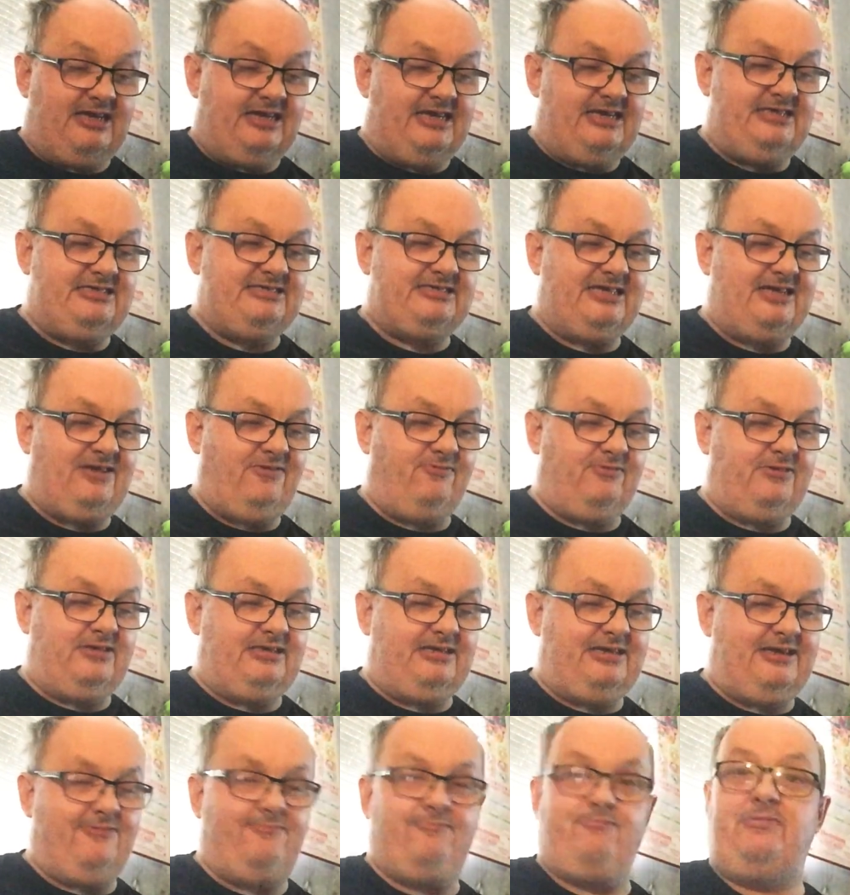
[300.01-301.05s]
He's
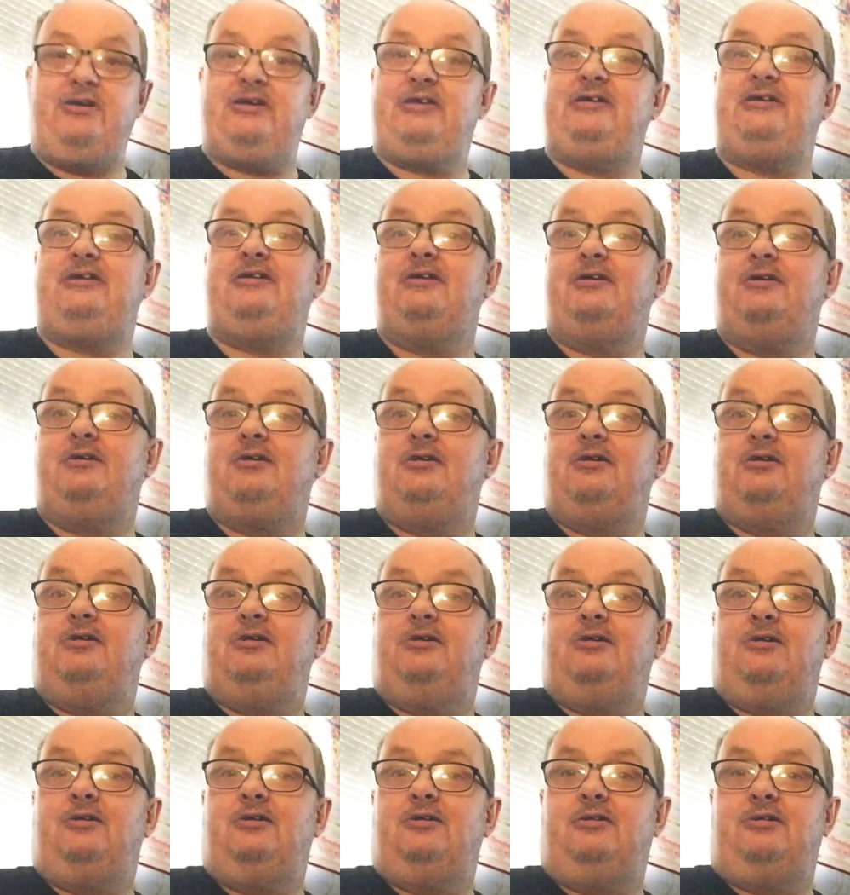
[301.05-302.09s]
even given me
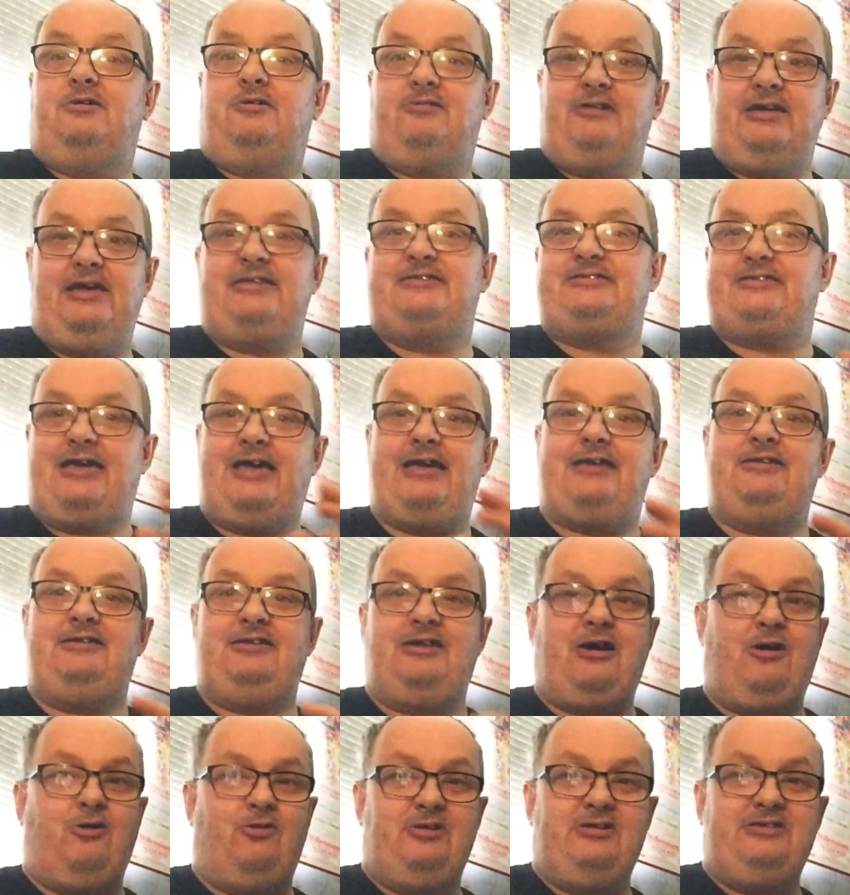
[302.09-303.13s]
Great
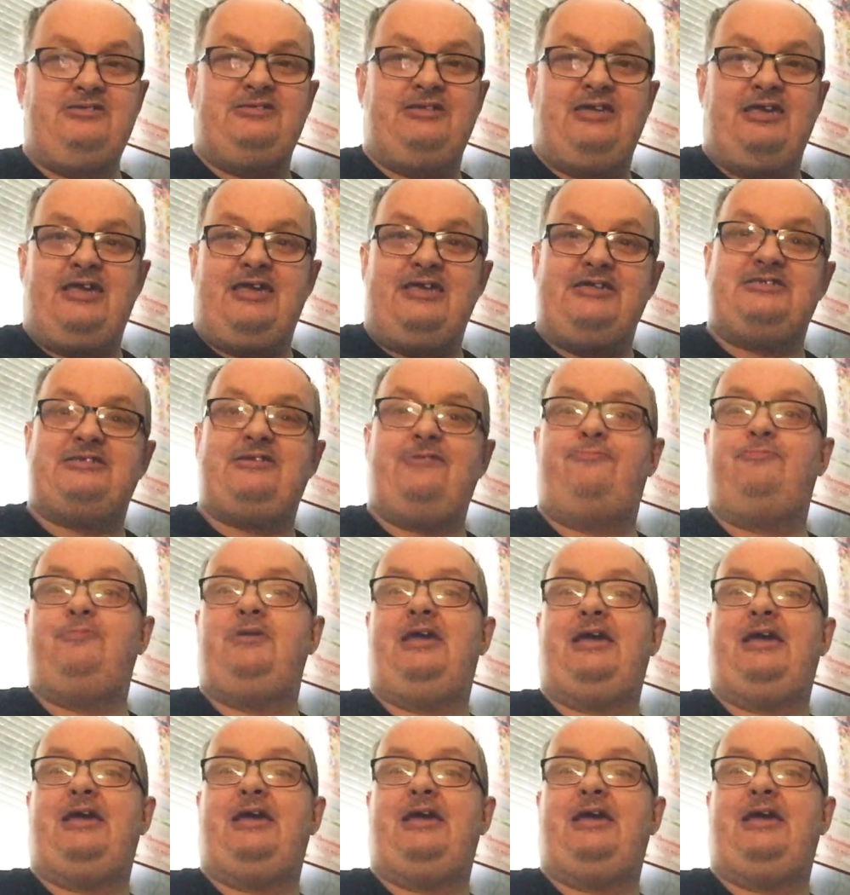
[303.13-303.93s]
idea. He's given